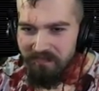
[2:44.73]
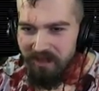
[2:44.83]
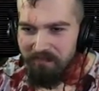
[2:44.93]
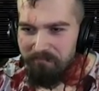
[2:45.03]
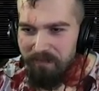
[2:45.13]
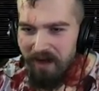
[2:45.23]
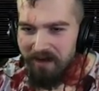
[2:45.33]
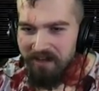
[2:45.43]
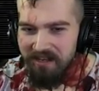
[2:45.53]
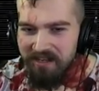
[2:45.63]
and
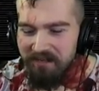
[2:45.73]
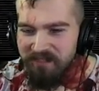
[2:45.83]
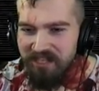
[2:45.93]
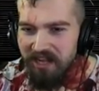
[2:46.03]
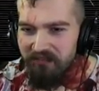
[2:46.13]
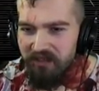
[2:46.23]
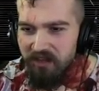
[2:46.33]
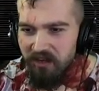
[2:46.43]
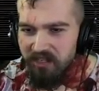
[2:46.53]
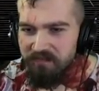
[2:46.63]
barricaded himself in
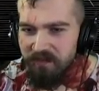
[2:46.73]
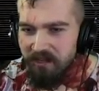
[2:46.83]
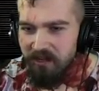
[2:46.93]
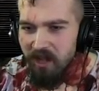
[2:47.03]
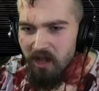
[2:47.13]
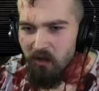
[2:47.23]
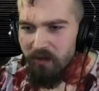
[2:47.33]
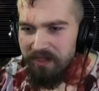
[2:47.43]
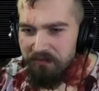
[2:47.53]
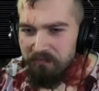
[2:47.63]
the hospital
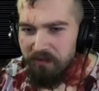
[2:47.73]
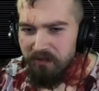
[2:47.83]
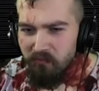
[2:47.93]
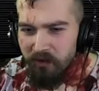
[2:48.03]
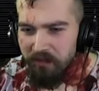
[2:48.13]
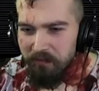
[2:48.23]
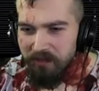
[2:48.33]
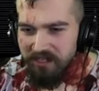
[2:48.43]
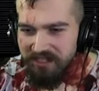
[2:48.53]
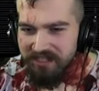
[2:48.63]
when where the
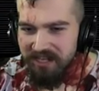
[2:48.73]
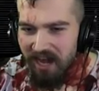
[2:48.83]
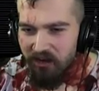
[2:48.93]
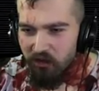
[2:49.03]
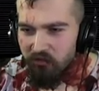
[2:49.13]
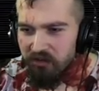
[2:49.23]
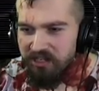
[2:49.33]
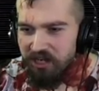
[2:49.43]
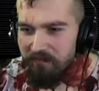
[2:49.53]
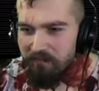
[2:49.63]
police cannot
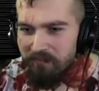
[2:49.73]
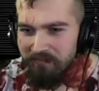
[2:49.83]
reach him.